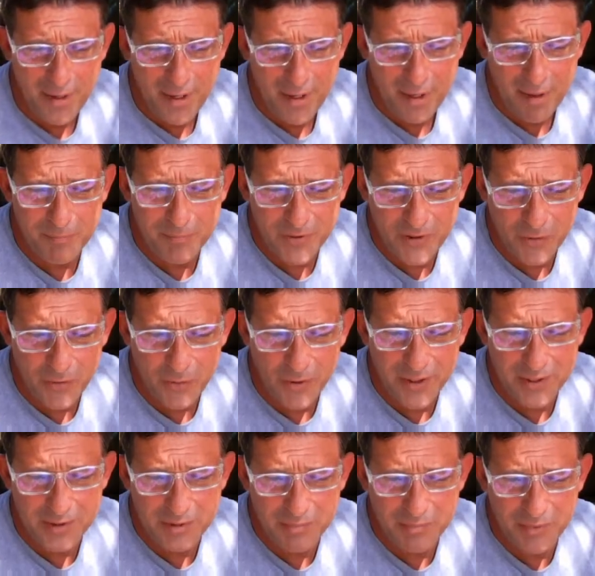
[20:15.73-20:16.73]
I'm
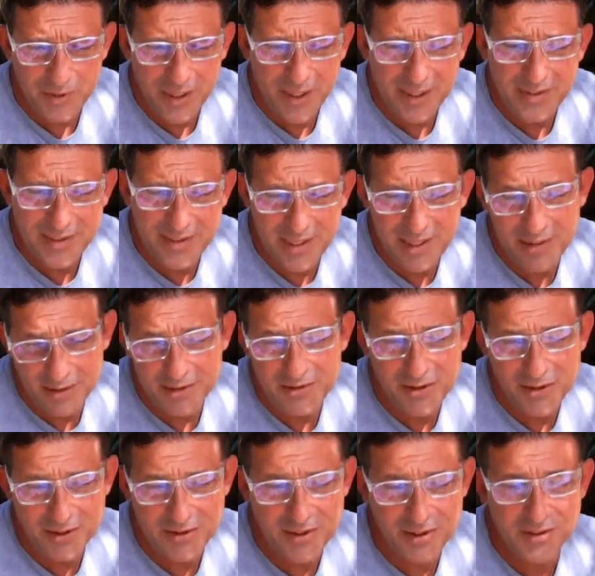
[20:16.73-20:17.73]
going to be, I
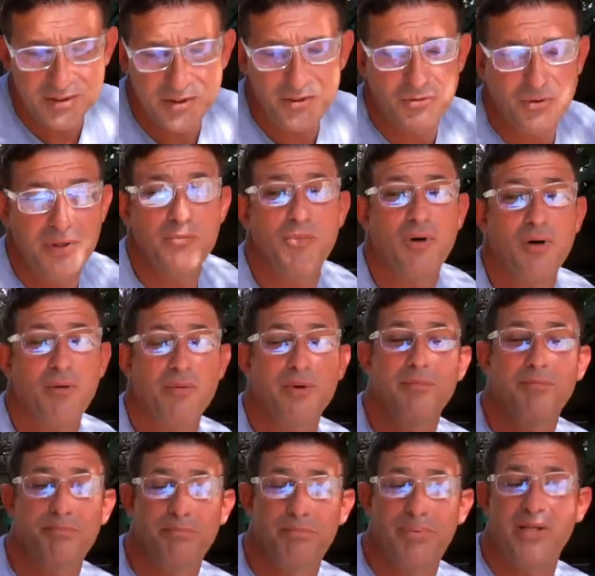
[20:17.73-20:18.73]
just did a stream where we
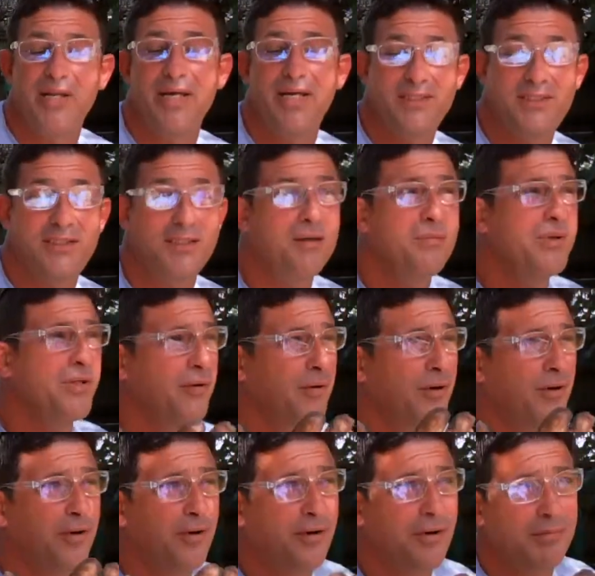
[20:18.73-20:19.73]
planted some and they're
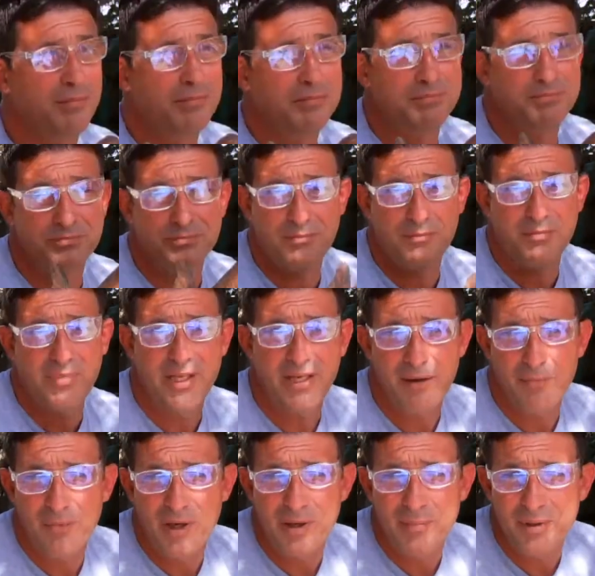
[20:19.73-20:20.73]
all
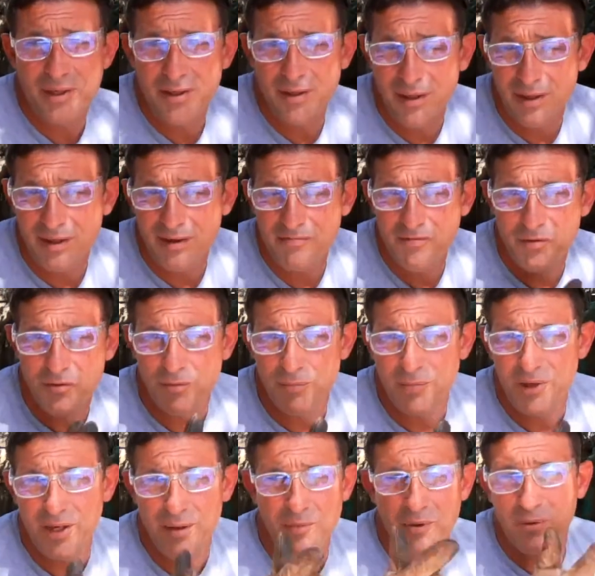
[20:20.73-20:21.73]
planted. Maybe uh, if you
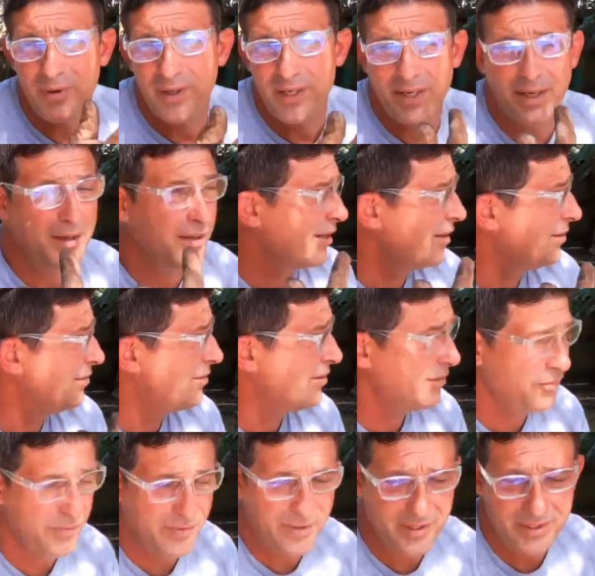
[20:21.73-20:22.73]
remind me when I get
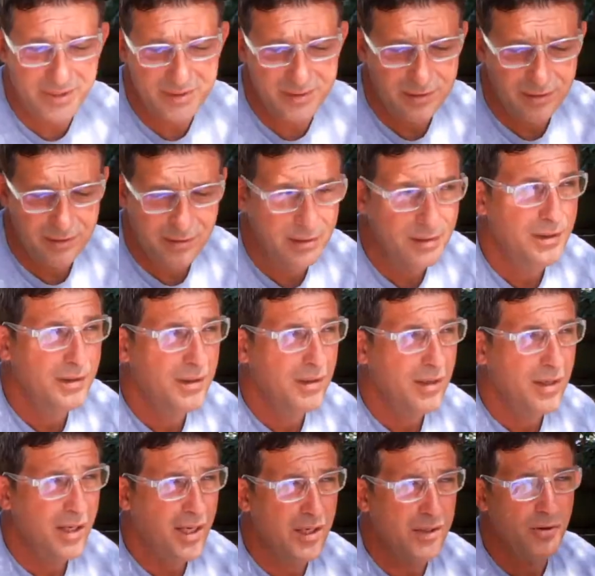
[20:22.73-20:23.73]
done with this,
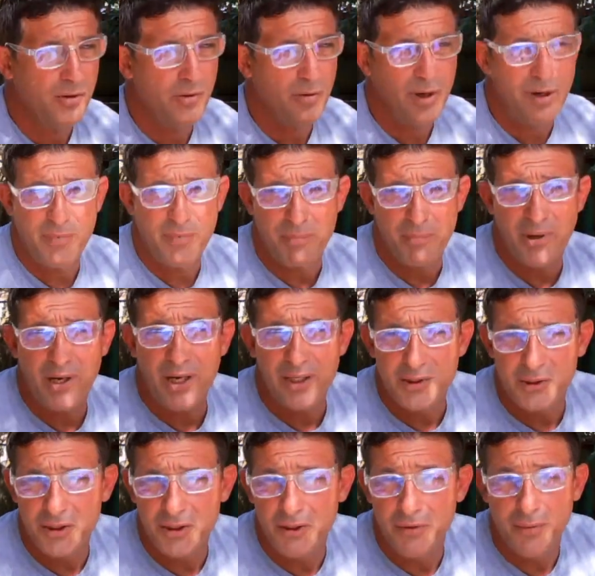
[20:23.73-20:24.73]
I'll go grab the pot
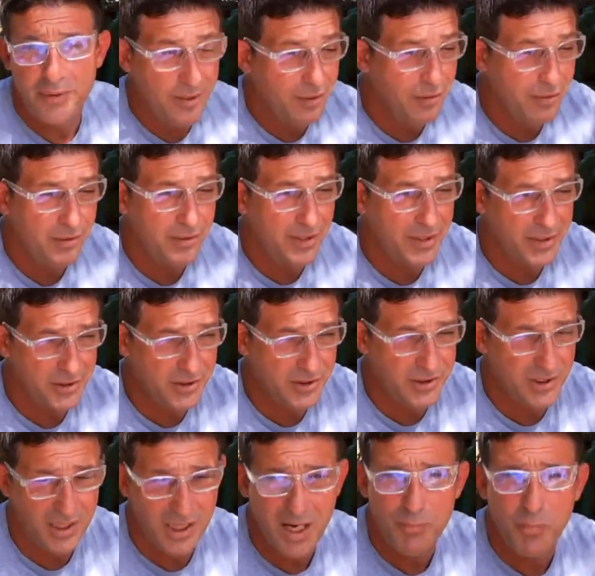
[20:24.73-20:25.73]
and show you what they look like just
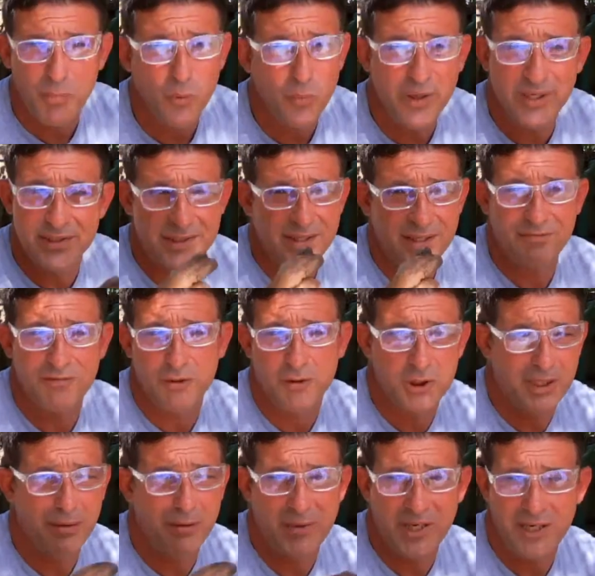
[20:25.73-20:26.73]
a couple weeks after
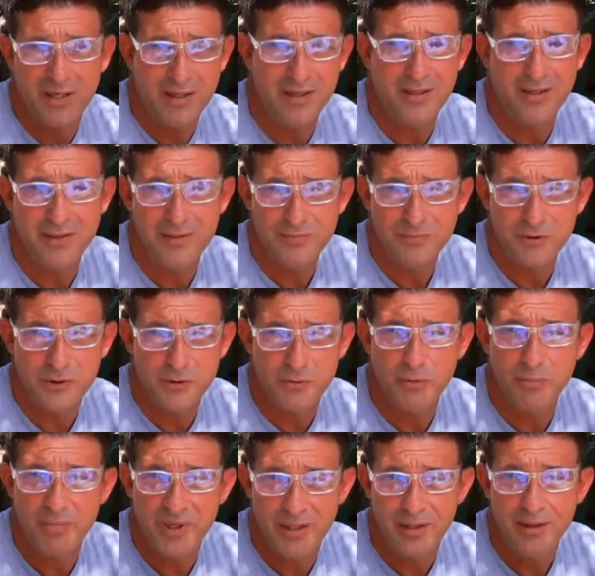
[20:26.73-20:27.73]
jamming cuttings, which
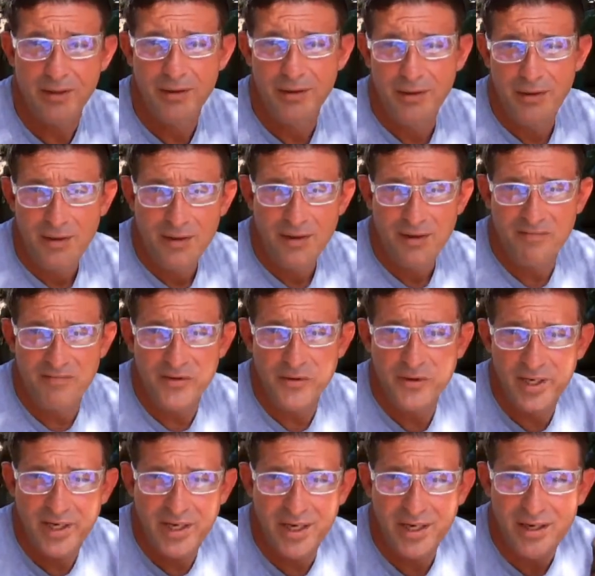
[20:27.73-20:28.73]
would mean if you
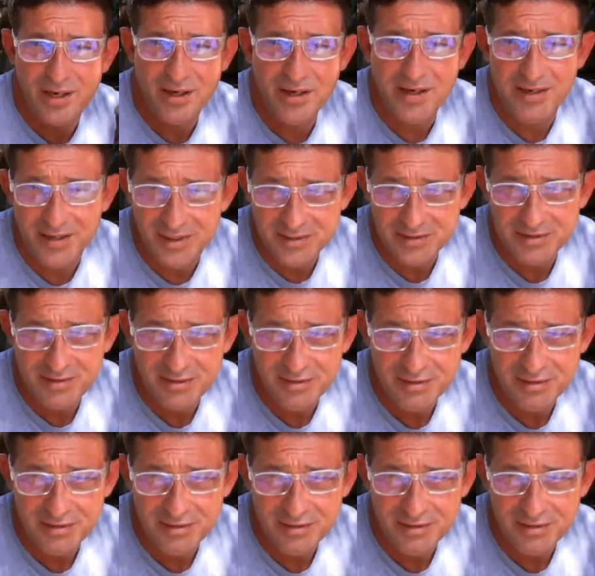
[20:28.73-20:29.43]
could get cuttings,